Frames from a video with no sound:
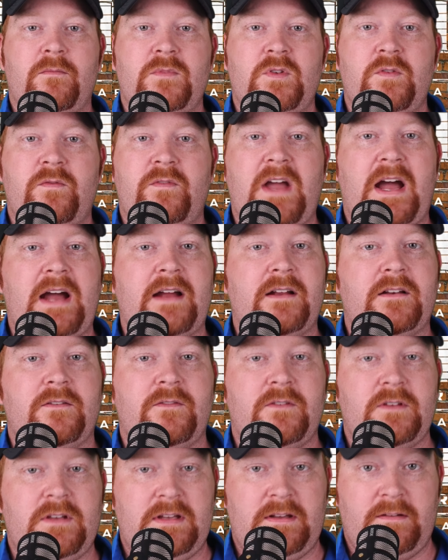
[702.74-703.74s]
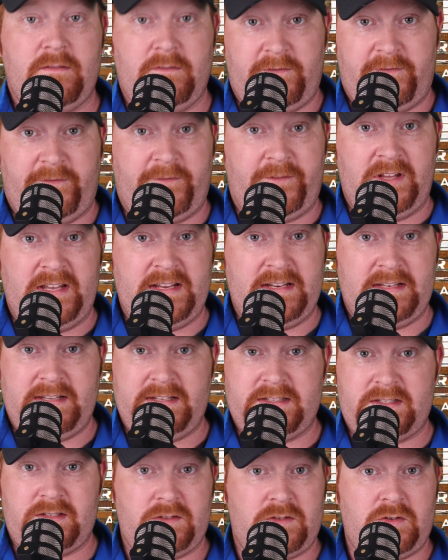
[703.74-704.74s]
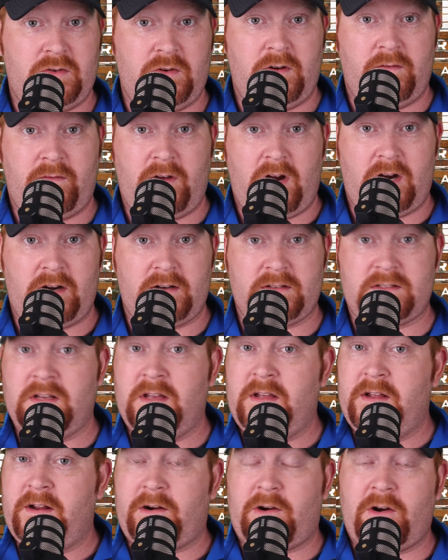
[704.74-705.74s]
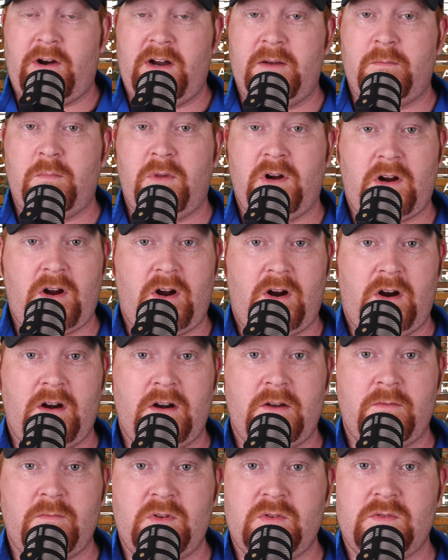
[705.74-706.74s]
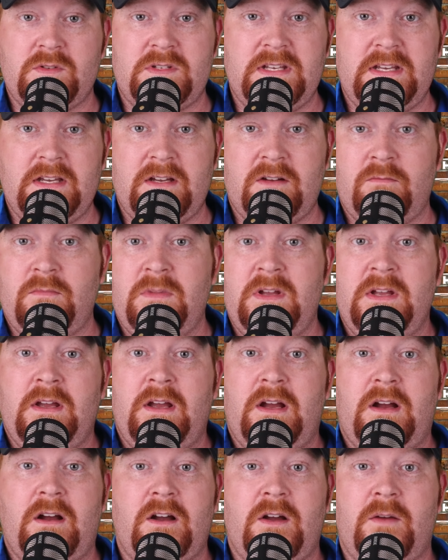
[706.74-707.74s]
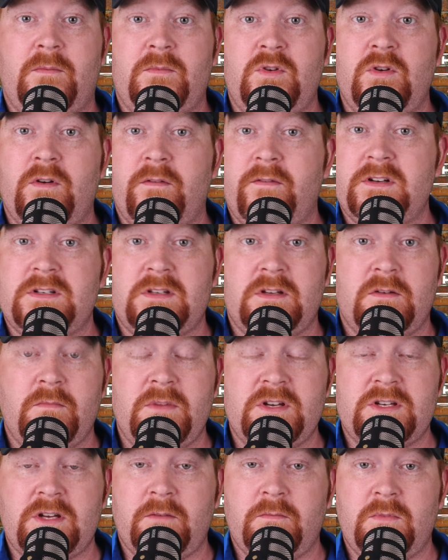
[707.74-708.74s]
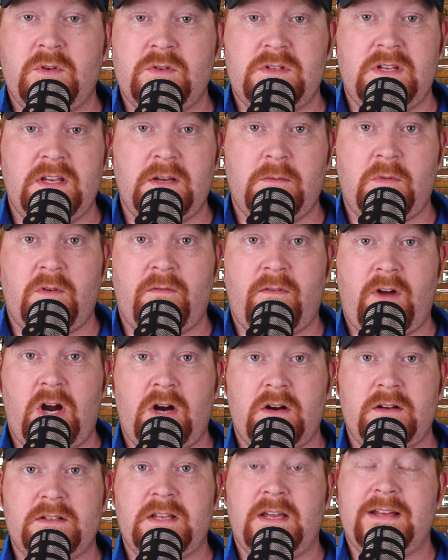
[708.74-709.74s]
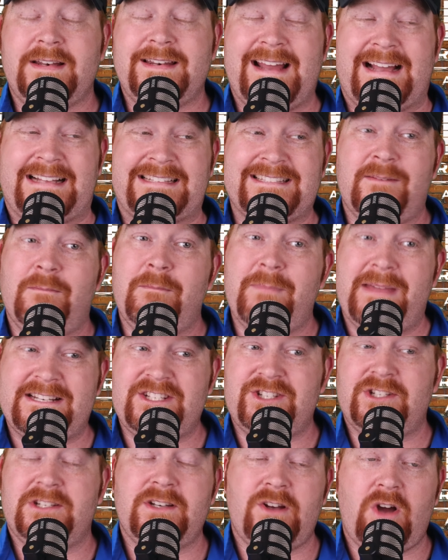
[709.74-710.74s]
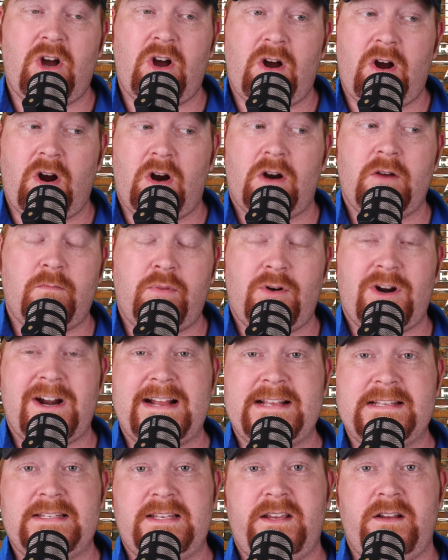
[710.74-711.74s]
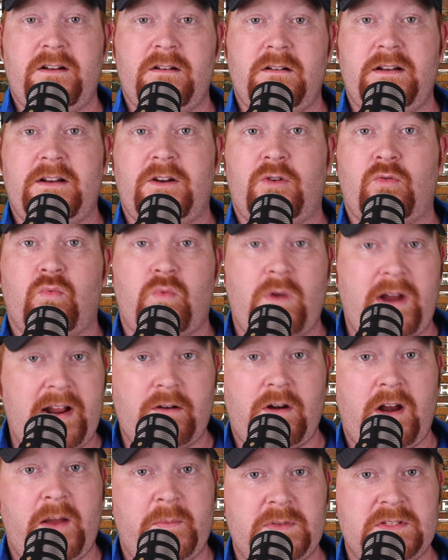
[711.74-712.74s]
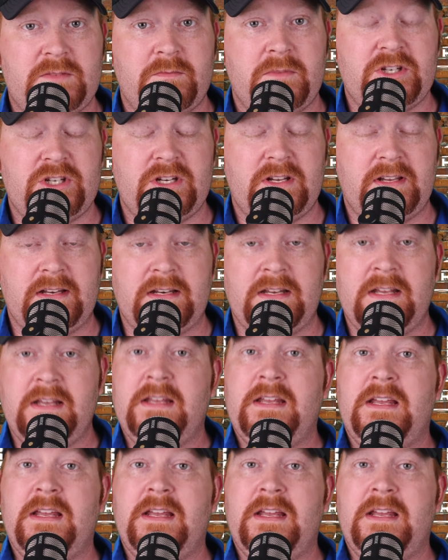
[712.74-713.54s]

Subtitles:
You've got Flint Institute of Arts, Cranbrook Art and Museum, University of Michigan Museum of Art, not to mention Art Prize here in Grand Rapids, Michigan.